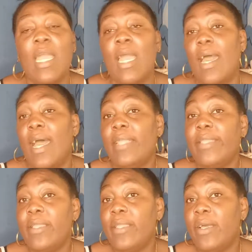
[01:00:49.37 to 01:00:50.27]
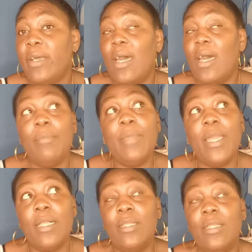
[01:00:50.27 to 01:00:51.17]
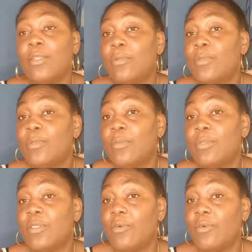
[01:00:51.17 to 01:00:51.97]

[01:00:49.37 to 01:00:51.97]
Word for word: And then uh, may I learn up some stuff,